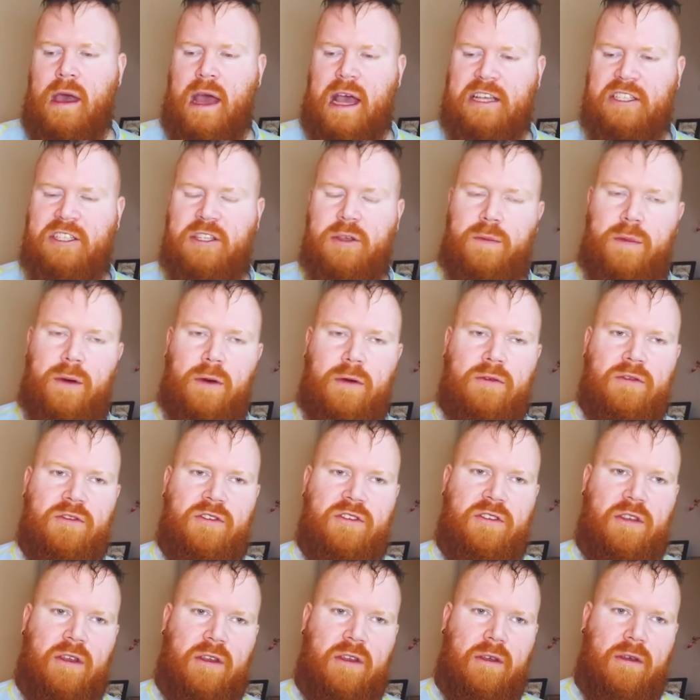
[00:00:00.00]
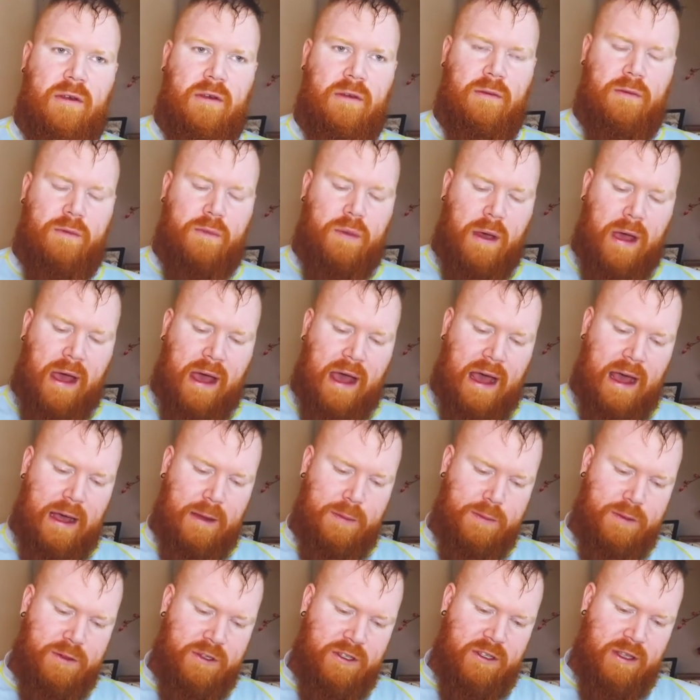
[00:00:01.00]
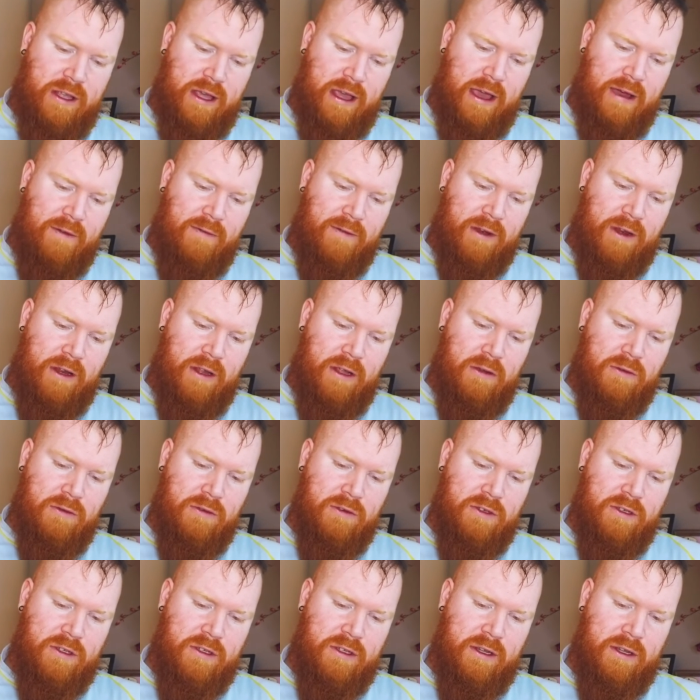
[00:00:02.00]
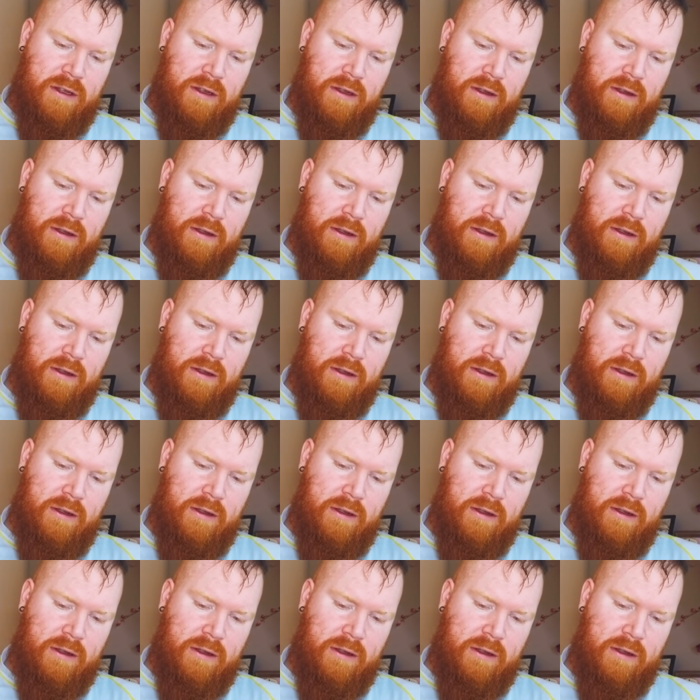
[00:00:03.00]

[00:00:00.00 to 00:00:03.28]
I suppose perhaps they haven't used.